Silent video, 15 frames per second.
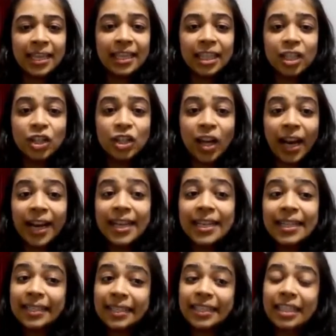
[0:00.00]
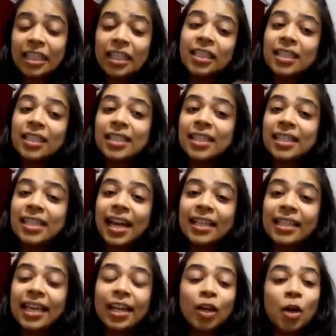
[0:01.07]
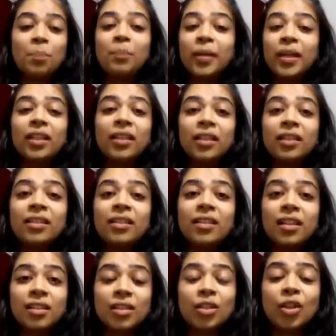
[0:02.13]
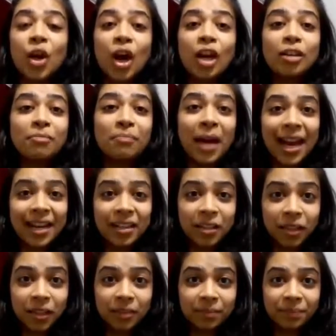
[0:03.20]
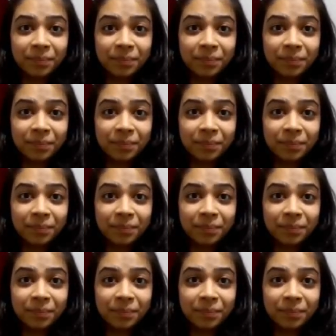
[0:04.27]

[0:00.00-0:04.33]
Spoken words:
The child learns that their opinion does not matter.